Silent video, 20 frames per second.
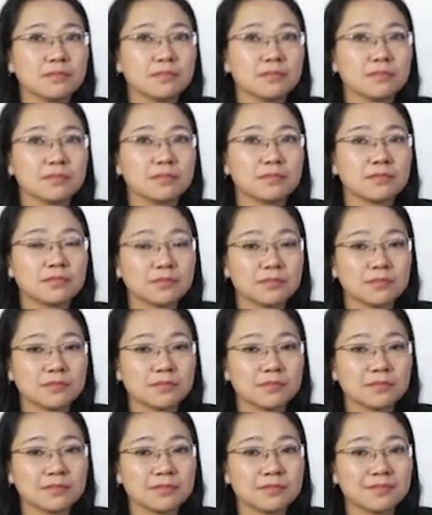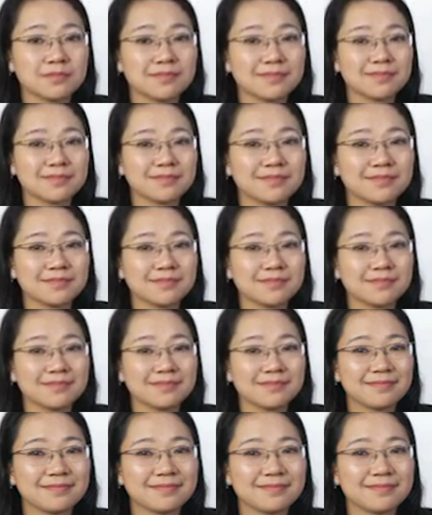
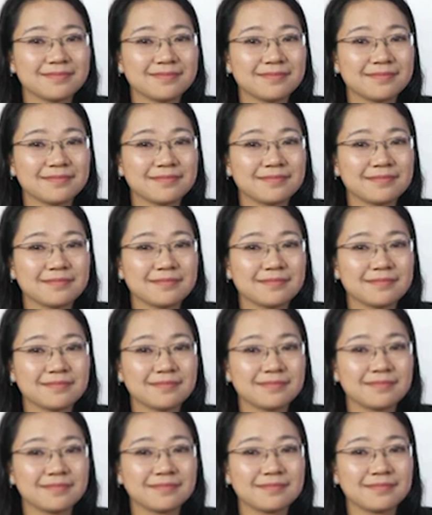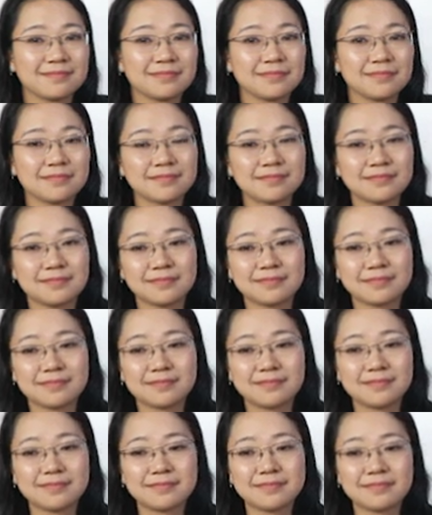
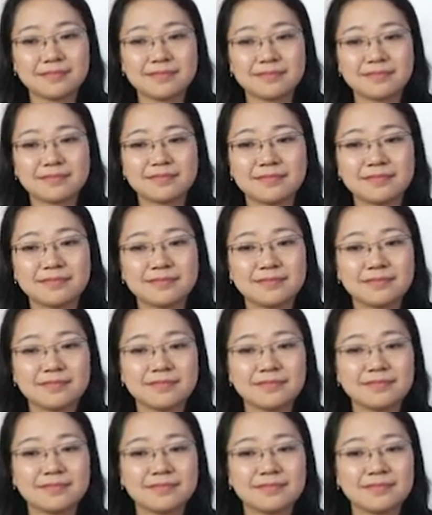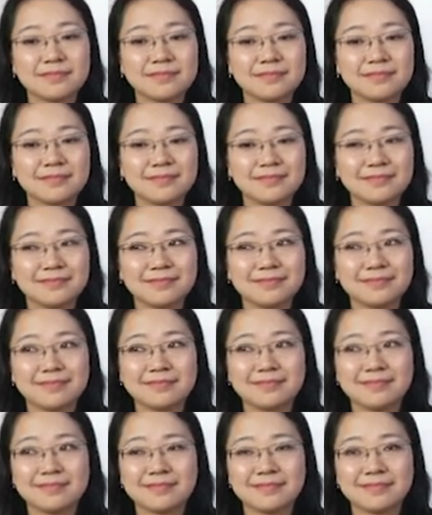
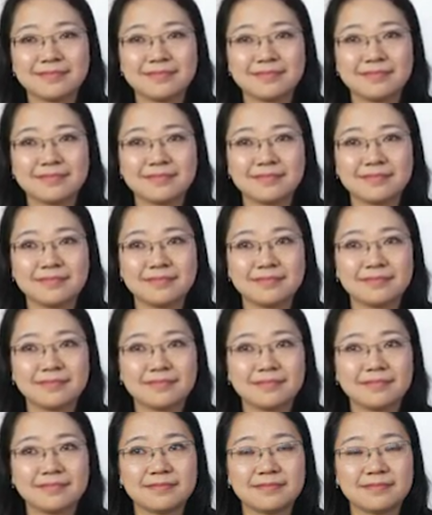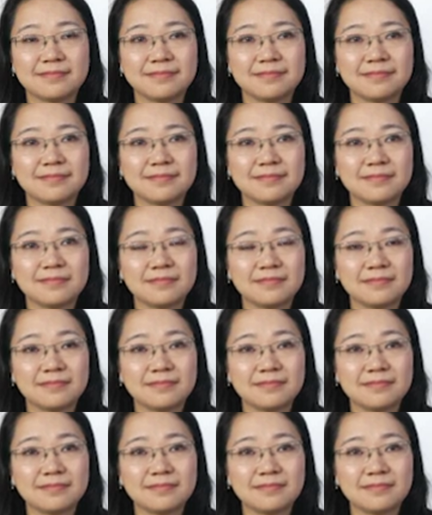No words are spoken by the person on screen.